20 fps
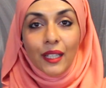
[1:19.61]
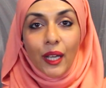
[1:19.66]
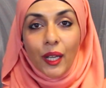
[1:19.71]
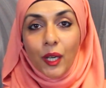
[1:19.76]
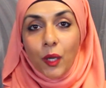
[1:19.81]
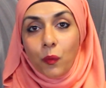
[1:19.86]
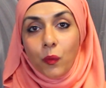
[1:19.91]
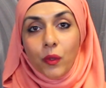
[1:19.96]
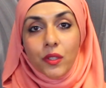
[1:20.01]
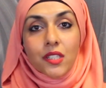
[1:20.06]
And
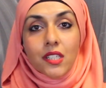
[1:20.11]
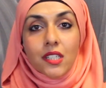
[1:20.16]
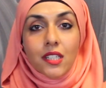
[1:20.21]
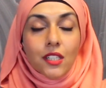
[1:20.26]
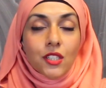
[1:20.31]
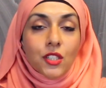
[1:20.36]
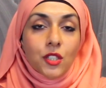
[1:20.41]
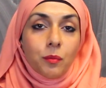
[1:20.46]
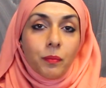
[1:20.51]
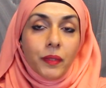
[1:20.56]
I wanted
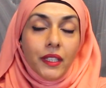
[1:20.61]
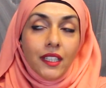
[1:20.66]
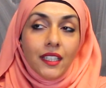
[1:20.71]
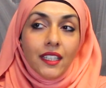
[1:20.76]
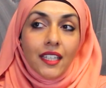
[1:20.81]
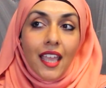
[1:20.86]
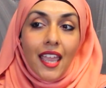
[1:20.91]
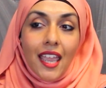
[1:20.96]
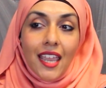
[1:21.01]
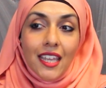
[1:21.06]
it to
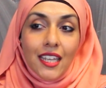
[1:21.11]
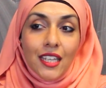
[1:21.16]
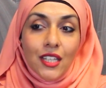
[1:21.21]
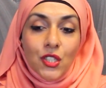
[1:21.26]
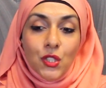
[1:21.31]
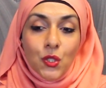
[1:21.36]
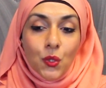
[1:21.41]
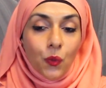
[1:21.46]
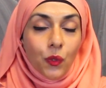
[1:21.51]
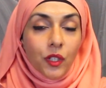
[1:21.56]
be a
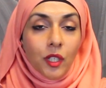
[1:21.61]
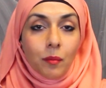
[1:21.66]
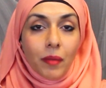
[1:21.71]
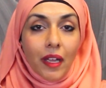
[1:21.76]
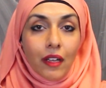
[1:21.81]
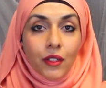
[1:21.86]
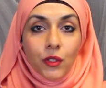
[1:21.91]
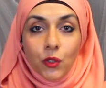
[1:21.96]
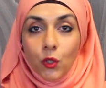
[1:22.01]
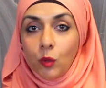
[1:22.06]
story
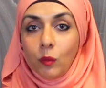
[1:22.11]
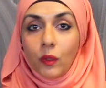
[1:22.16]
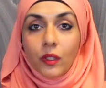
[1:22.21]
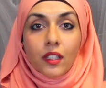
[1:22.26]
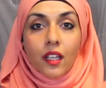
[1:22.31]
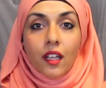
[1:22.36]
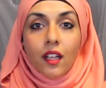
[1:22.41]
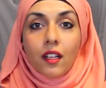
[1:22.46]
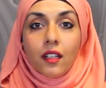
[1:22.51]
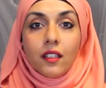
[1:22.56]
about a normal
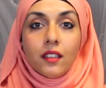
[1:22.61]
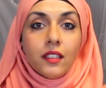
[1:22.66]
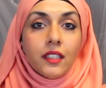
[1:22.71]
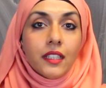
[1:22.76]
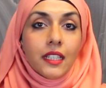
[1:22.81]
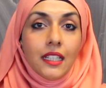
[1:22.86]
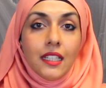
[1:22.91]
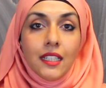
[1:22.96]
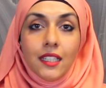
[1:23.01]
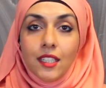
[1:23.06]

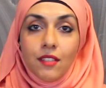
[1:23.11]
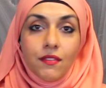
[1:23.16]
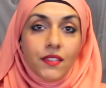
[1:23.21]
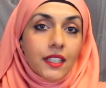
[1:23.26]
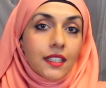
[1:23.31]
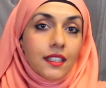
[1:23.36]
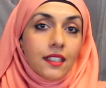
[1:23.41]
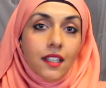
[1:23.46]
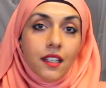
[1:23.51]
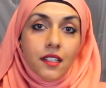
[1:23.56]
girl
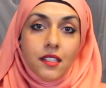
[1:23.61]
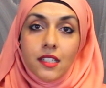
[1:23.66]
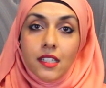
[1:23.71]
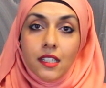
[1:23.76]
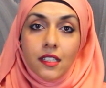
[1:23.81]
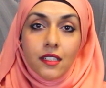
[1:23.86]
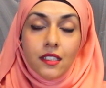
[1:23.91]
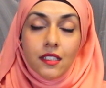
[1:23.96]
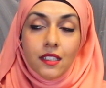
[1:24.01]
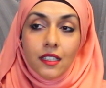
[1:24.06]
living in
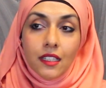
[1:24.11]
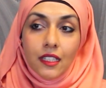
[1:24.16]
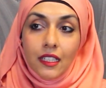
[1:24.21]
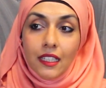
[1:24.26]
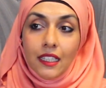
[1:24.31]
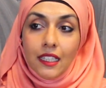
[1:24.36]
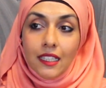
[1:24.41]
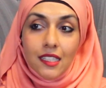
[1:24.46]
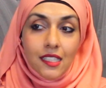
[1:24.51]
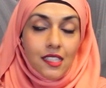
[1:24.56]
London,
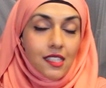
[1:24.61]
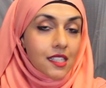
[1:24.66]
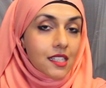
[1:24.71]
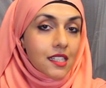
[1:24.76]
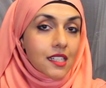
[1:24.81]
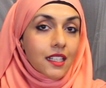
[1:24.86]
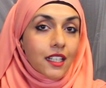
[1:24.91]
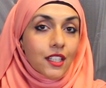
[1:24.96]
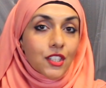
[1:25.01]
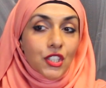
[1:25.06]
in the
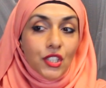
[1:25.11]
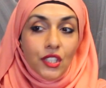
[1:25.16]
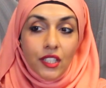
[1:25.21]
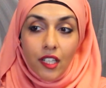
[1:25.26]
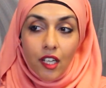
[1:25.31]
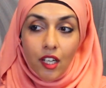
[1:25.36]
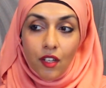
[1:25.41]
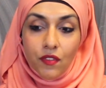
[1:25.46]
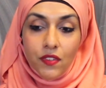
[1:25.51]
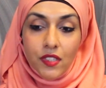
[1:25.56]
city that she
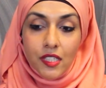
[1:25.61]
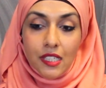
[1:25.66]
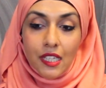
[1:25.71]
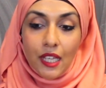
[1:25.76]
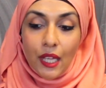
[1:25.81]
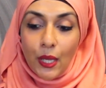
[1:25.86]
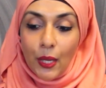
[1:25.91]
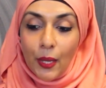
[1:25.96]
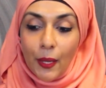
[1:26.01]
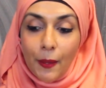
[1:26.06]
loves,
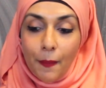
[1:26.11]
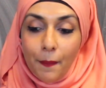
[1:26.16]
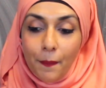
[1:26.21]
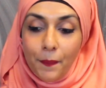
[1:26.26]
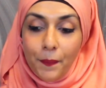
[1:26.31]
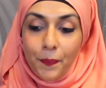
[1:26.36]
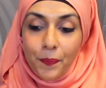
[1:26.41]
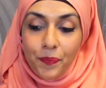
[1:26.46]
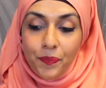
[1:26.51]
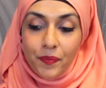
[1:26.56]

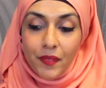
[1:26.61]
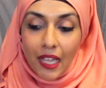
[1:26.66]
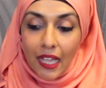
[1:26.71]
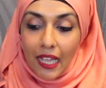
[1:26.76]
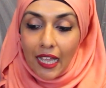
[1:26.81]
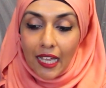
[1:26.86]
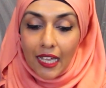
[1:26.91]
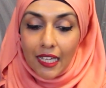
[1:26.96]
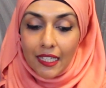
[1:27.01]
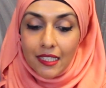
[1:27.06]

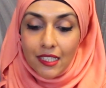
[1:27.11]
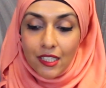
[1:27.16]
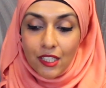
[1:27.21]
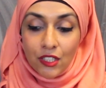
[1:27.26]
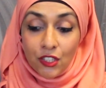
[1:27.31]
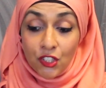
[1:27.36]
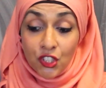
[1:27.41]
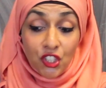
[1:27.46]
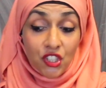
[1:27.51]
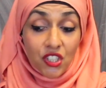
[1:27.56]
and
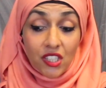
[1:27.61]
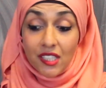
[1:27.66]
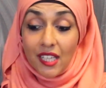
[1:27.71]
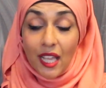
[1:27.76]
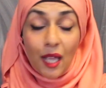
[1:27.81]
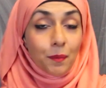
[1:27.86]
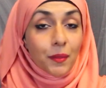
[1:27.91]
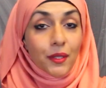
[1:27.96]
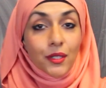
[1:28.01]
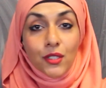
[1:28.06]
she just
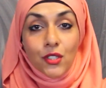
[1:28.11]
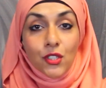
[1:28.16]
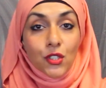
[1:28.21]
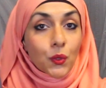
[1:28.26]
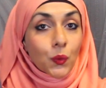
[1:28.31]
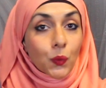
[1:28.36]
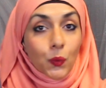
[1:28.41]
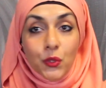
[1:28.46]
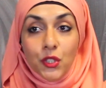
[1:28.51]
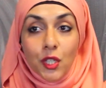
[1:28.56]
happens
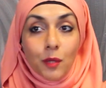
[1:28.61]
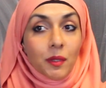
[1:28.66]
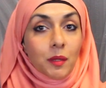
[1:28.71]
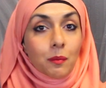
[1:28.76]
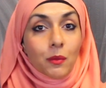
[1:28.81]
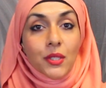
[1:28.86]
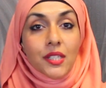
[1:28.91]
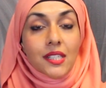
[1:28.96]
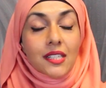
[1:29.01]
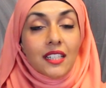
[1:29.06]
to also be
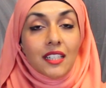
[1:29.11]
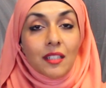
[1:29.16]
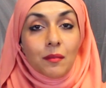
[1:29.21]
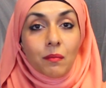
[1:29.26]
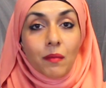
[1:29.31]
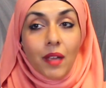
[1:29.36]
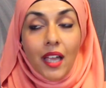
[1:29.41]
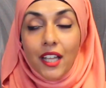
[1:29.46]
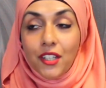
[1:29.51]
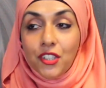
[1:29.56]

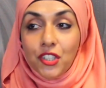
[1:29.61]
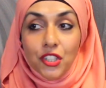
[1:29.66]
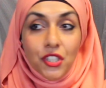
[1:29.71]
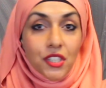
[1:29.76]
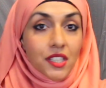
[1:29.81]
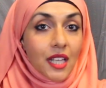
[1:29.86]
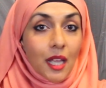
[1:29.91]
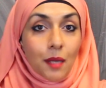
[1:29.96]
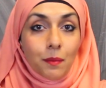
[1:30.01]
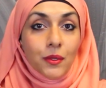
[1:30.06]
Muslim, and she
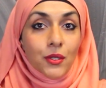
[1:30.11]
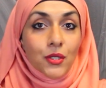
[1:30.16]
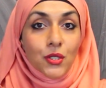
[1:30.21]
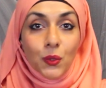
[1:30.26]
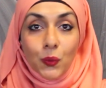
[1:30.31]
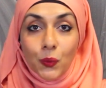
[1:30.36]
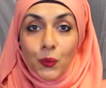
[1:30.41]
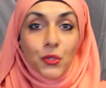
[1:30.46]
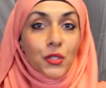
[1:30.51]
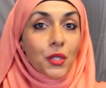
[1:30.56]
just happens
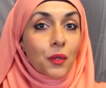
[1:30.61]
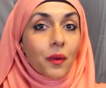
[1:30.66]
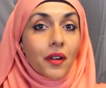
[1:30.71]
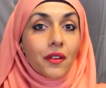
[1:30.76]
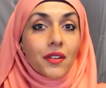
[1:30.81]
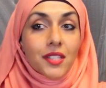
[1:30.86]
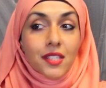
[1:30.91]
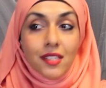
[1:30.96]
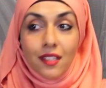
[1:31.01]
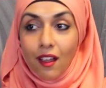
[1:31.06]
to also
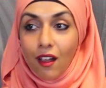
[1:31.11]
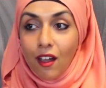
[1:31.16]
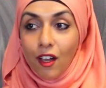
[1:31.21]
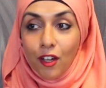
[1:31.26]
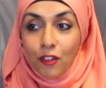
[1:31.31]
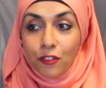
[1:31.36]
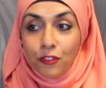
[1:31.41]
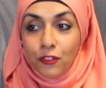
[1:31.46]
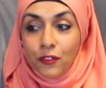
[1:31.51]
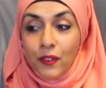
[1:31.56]
wear a
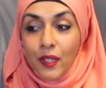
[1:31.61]
scarf.